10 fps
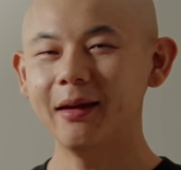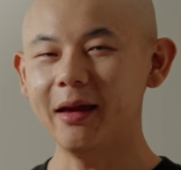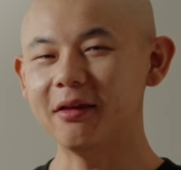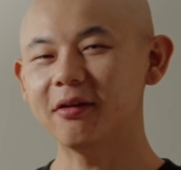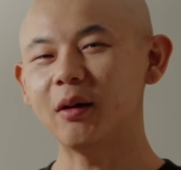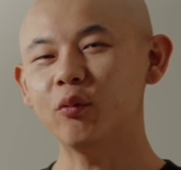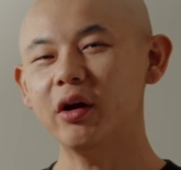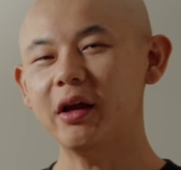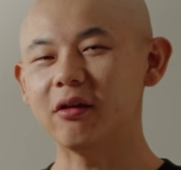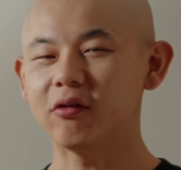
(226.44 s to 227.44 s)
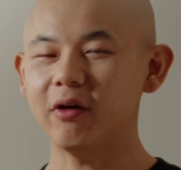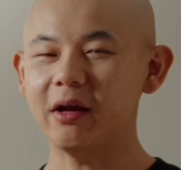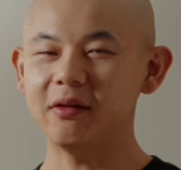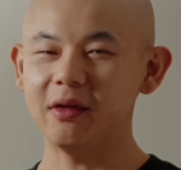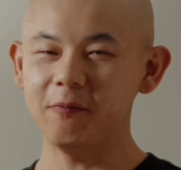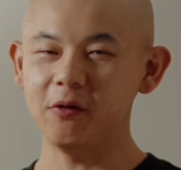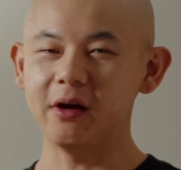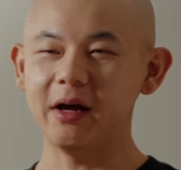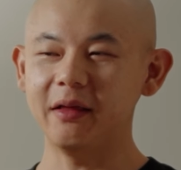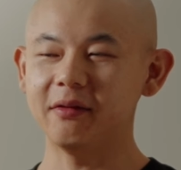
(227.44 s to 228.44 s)
In summary, it's great to give you
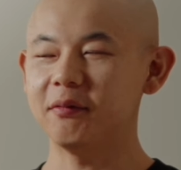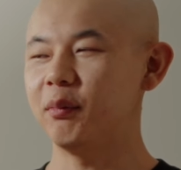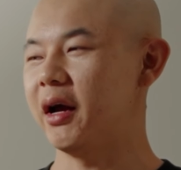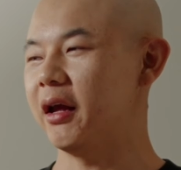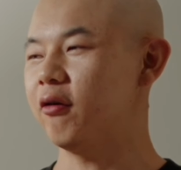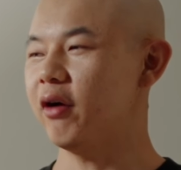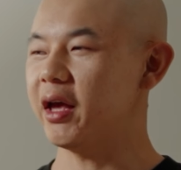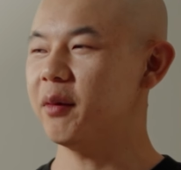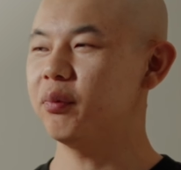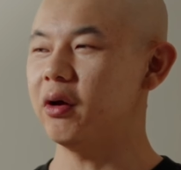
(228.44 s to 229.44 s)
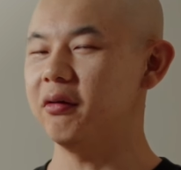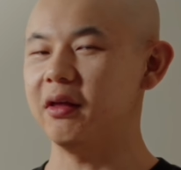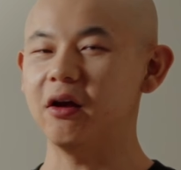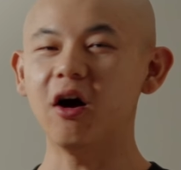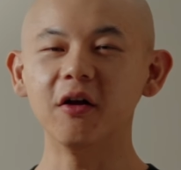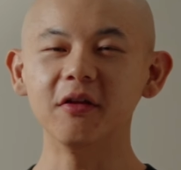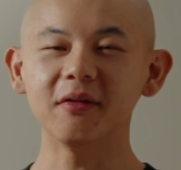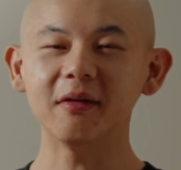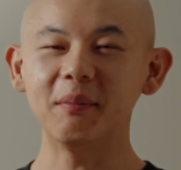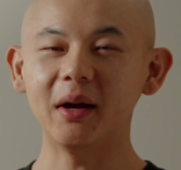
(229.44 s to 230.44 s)
guys my quick pros and
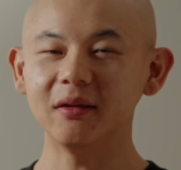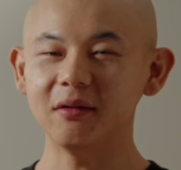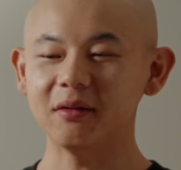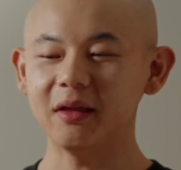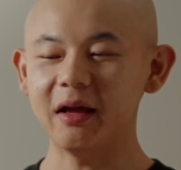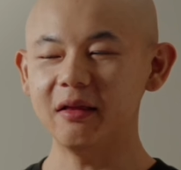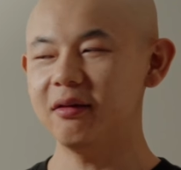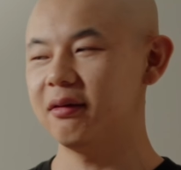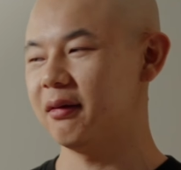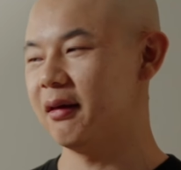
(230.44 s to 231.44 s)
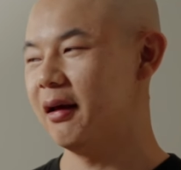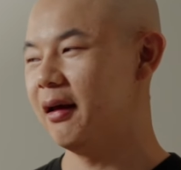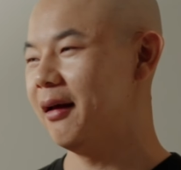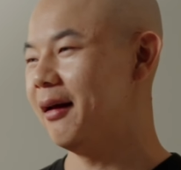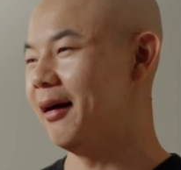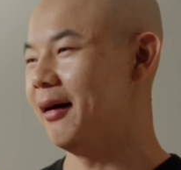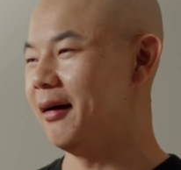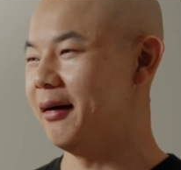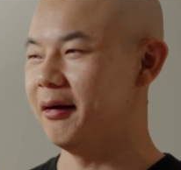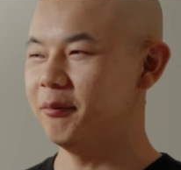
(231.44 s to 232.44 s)
cons about this lens.
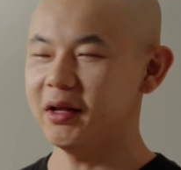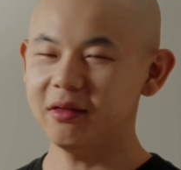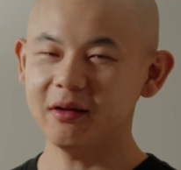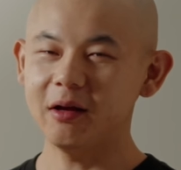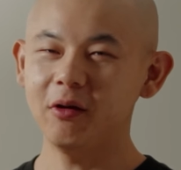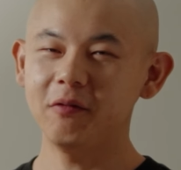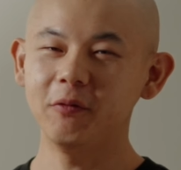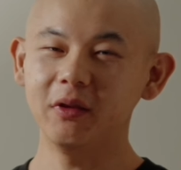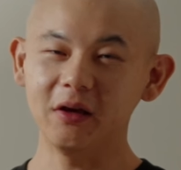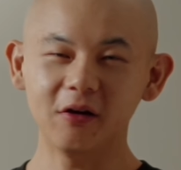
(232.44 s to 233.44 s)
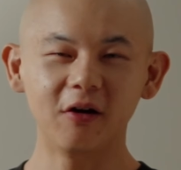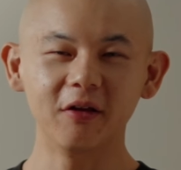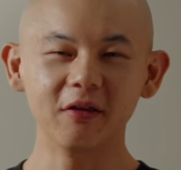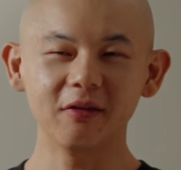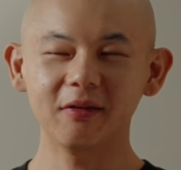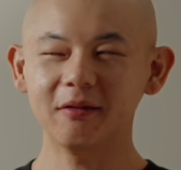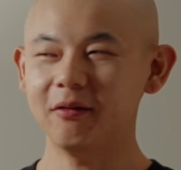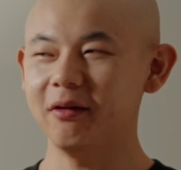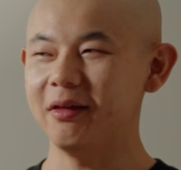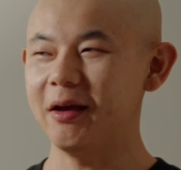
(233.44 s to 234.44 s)
Let's start off with the cons
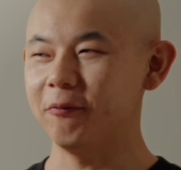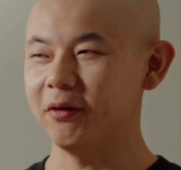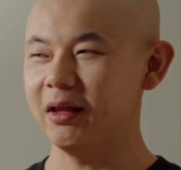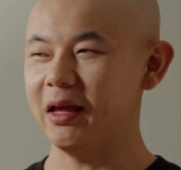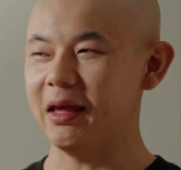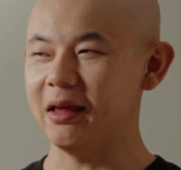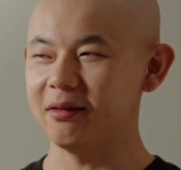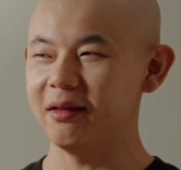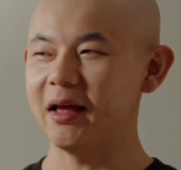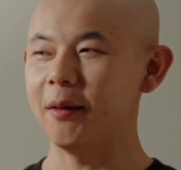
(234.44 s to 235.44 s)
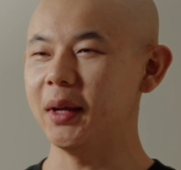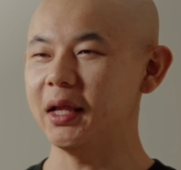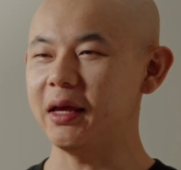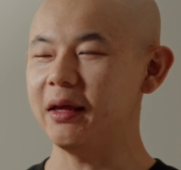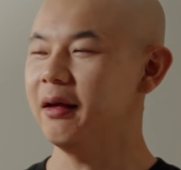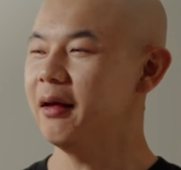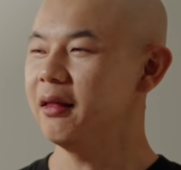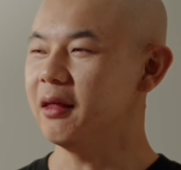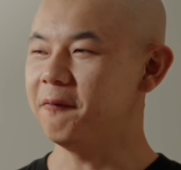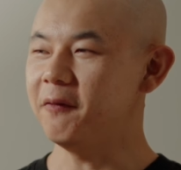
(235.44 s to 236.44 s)
because there really isn't that many.
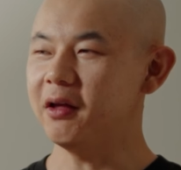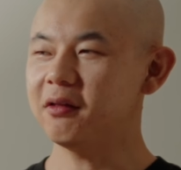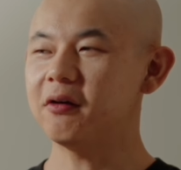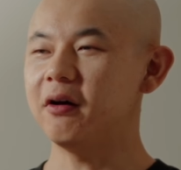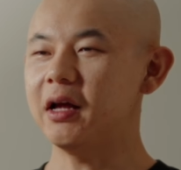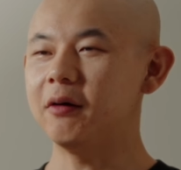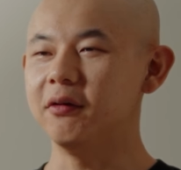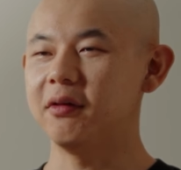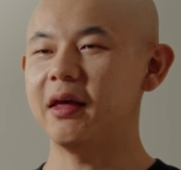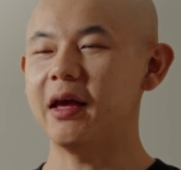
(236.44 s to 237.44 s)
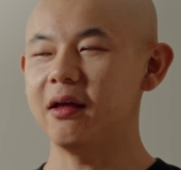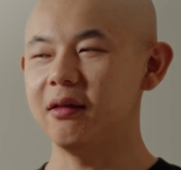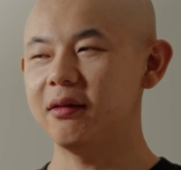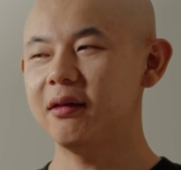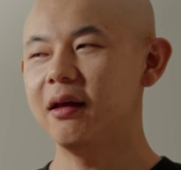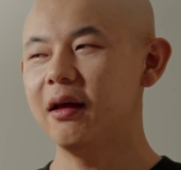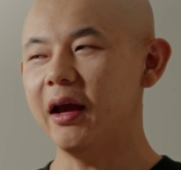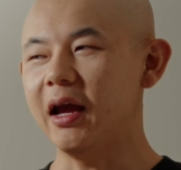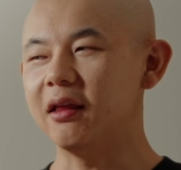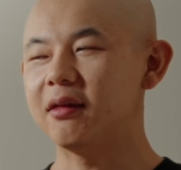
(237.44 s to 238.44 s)
The first con I would say is
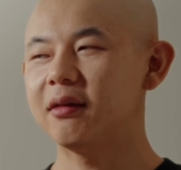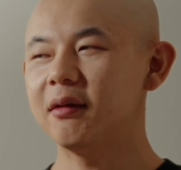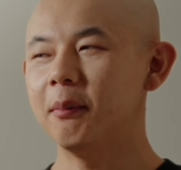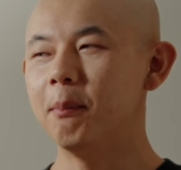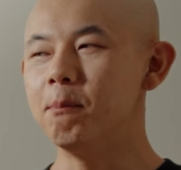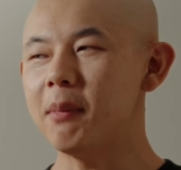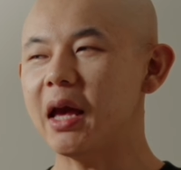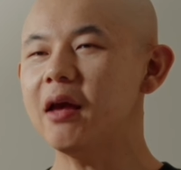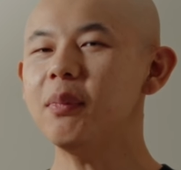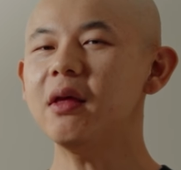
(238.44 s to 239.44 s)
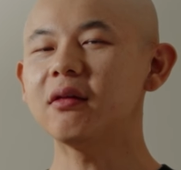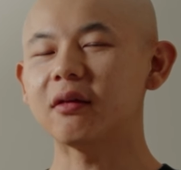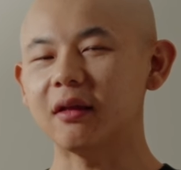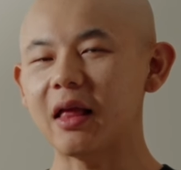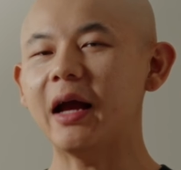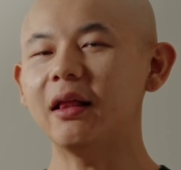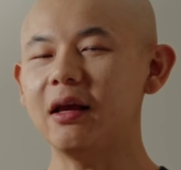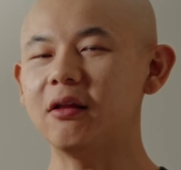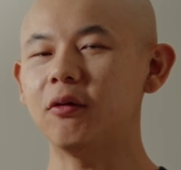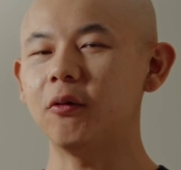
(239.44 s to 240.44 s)
it's maybe
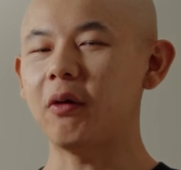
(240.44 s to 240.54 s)
slightly too